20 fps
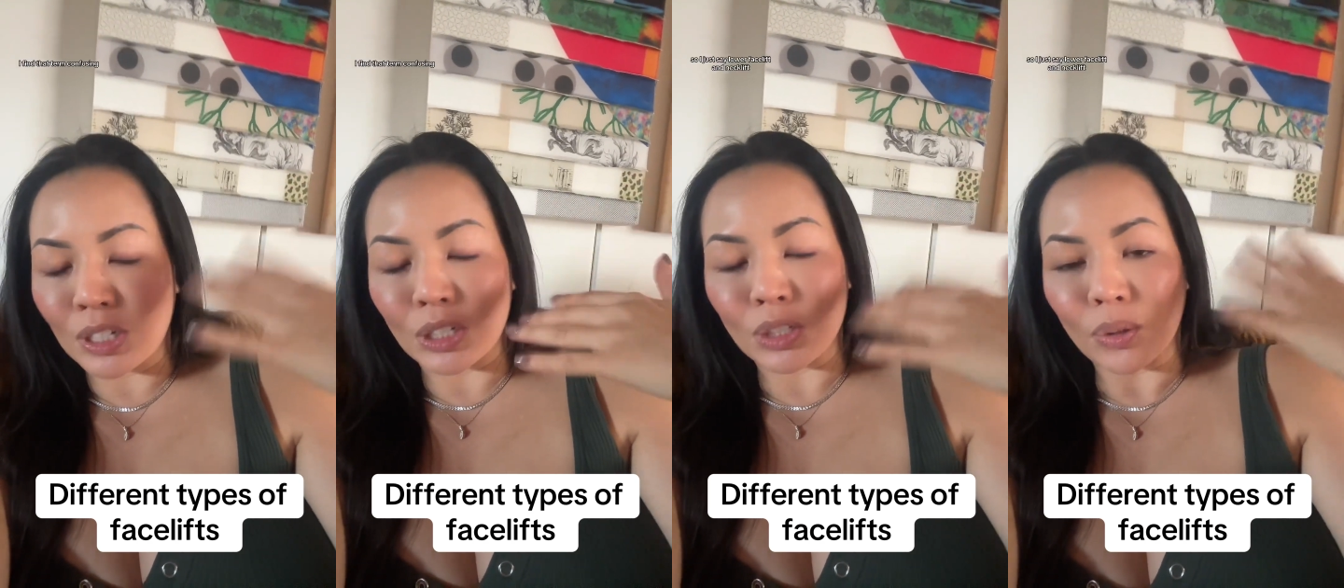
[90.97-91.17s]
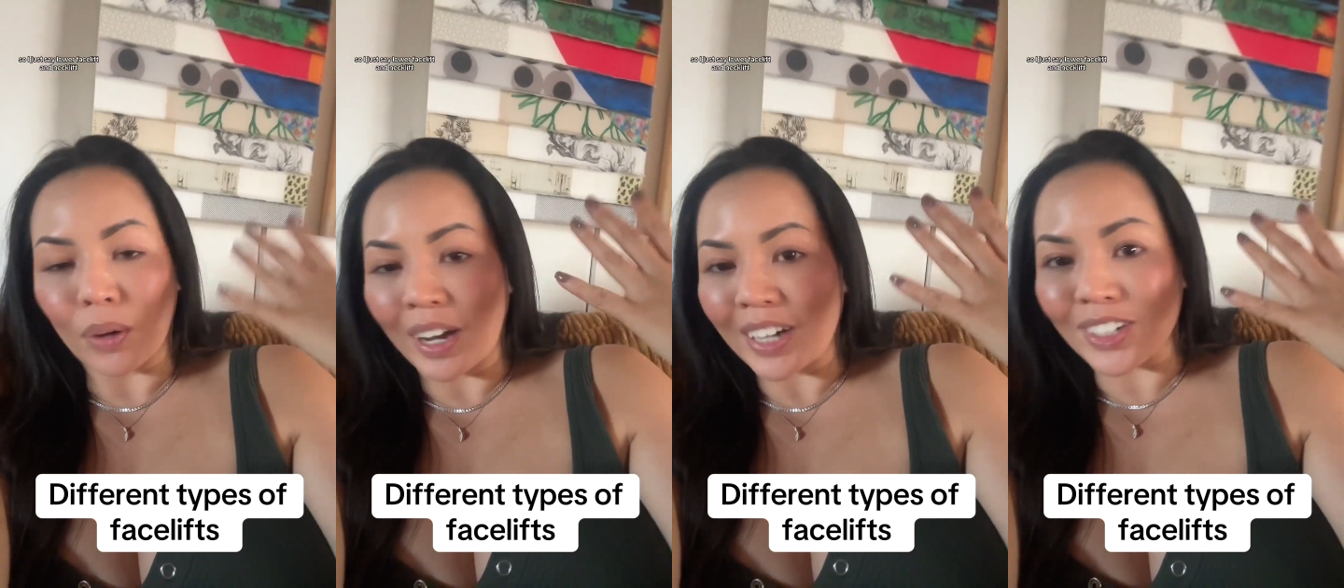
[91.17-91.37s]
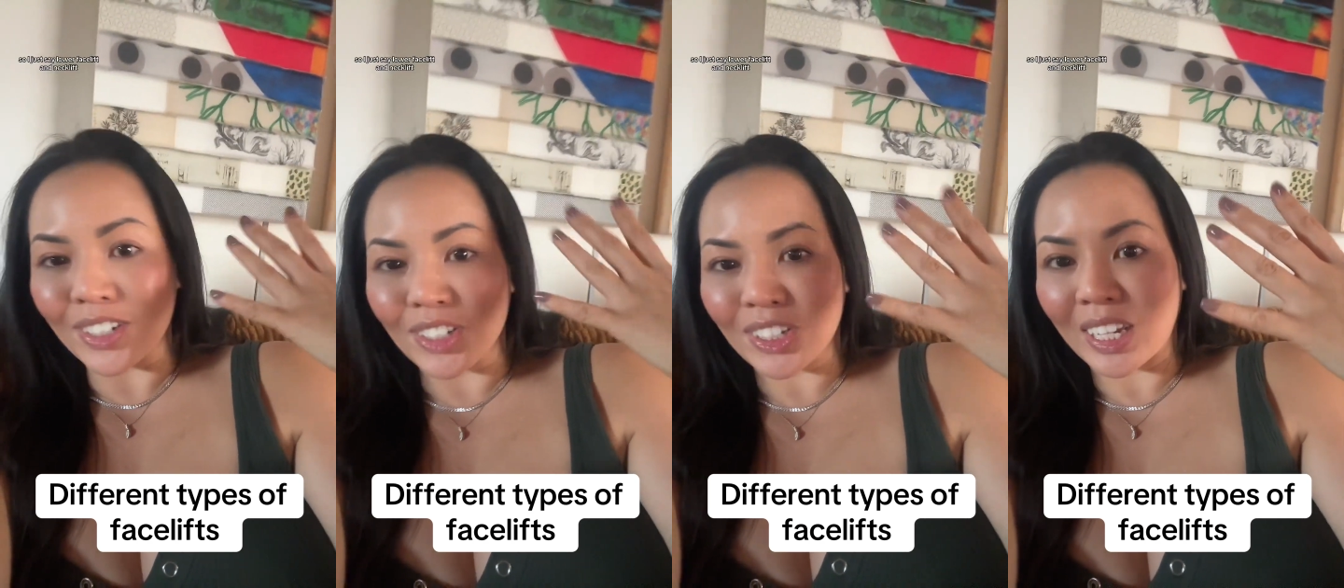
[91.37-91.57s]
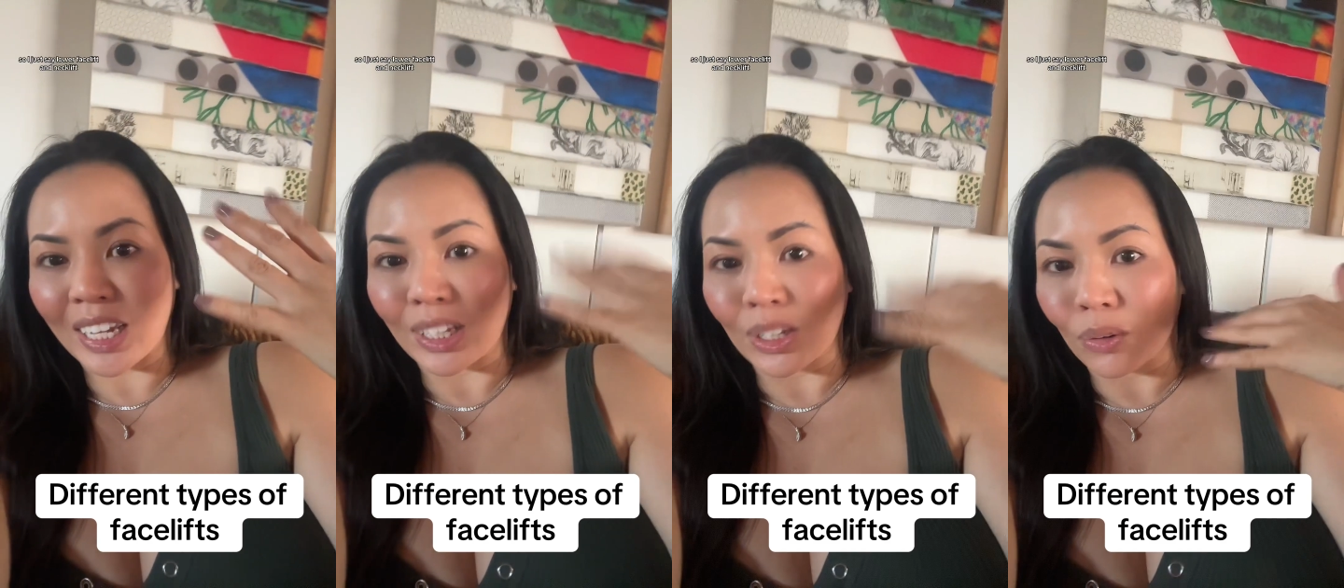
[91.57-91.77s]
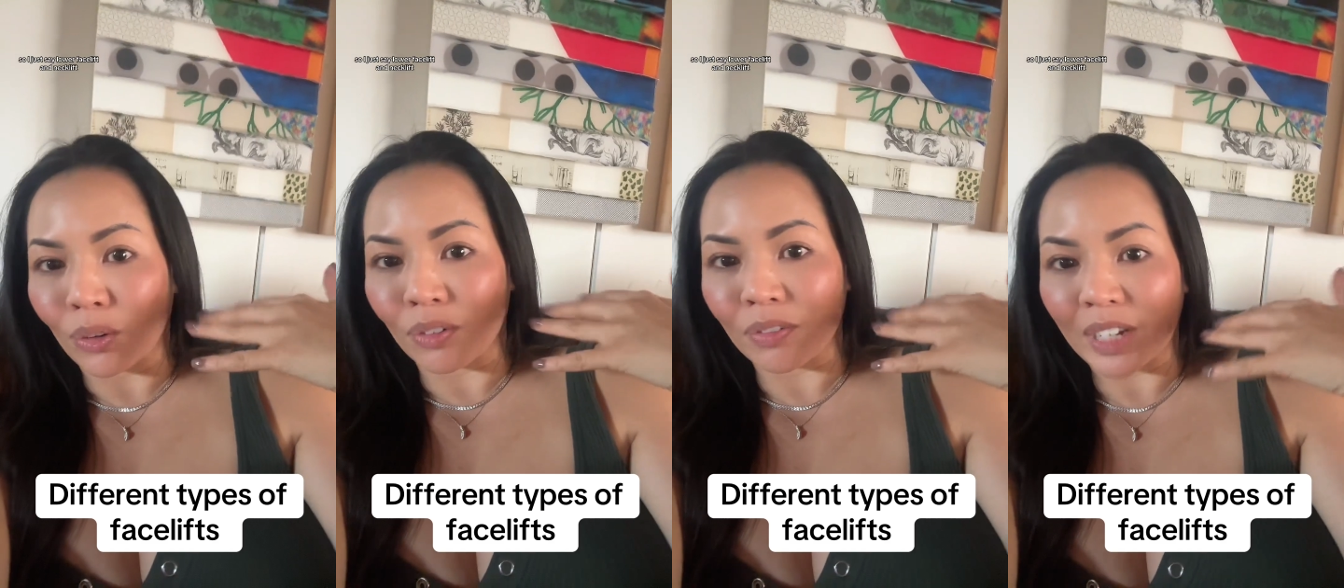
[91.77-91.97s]
so I just say
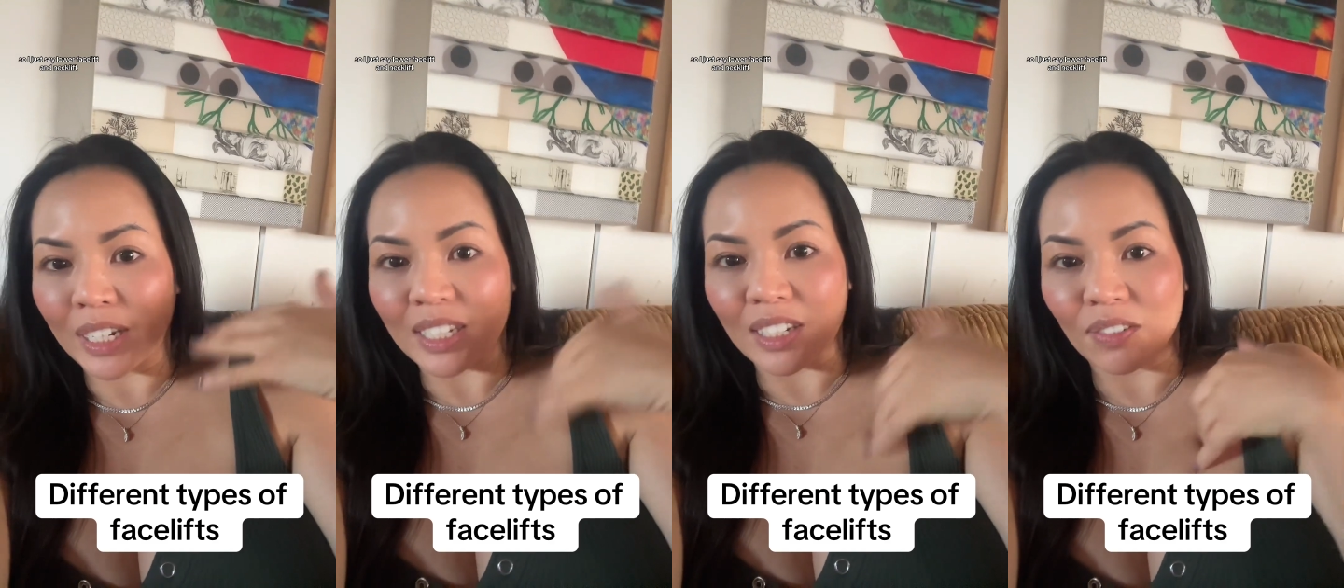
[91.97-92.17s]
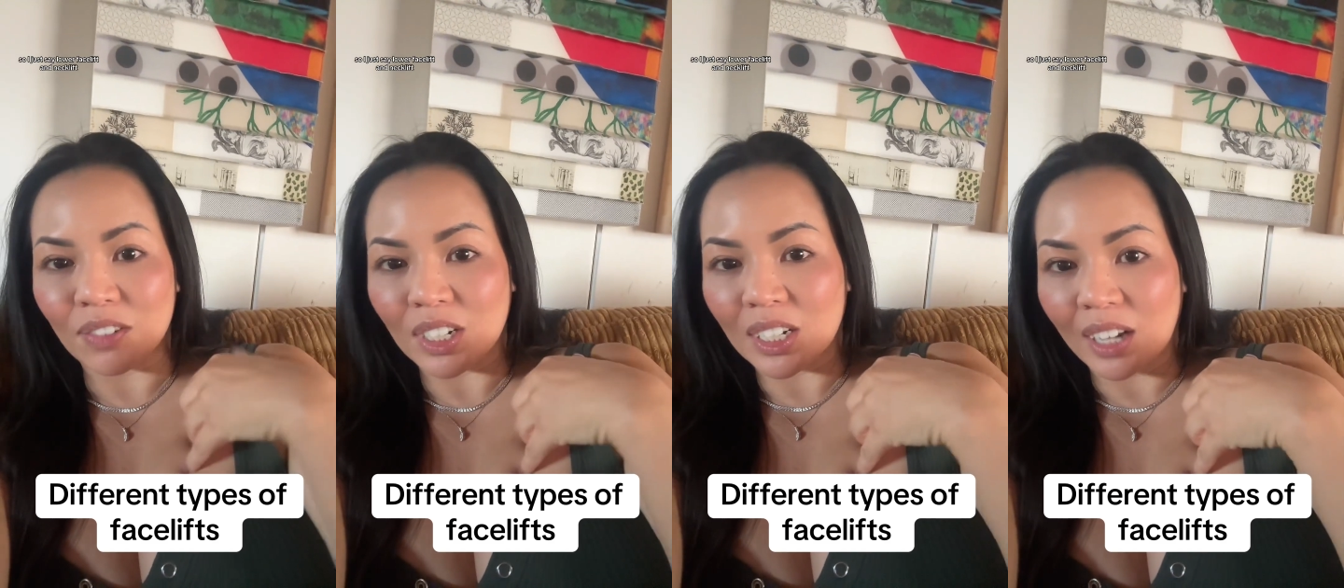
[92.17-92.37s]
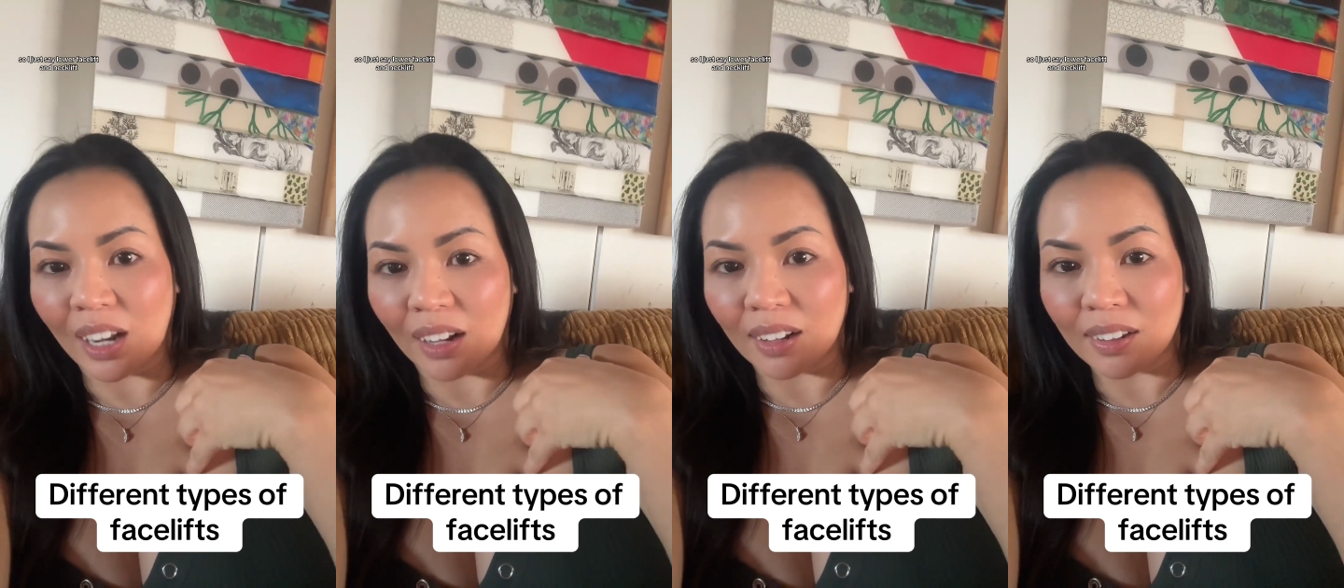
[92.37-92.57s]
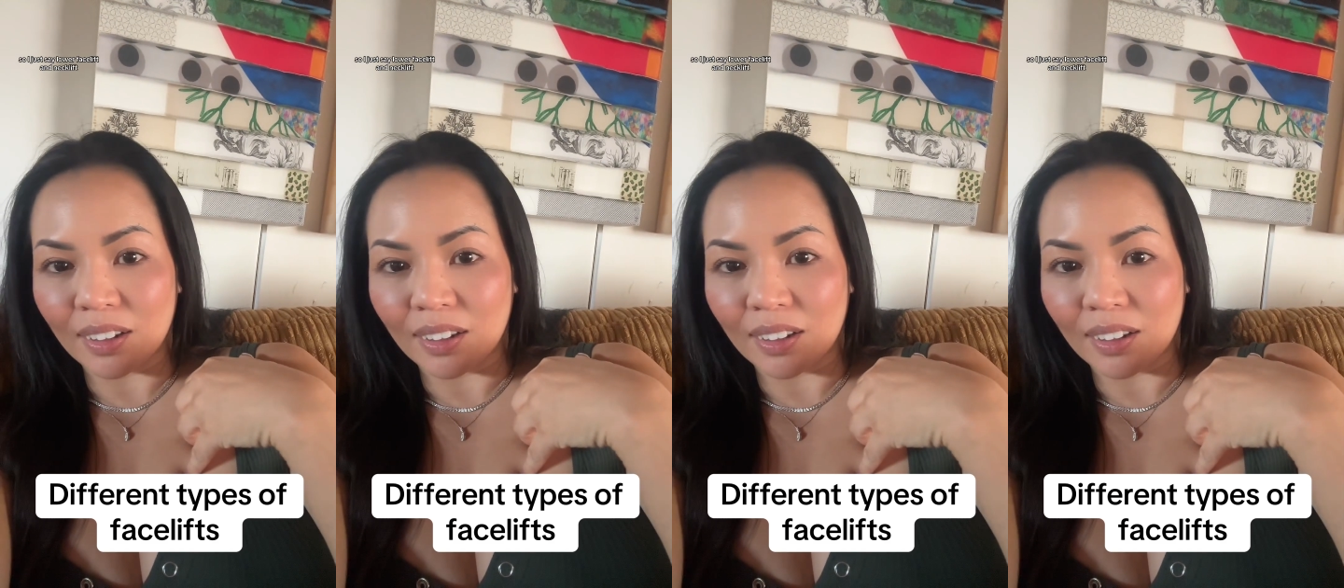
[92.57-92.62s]
lower facelift and neck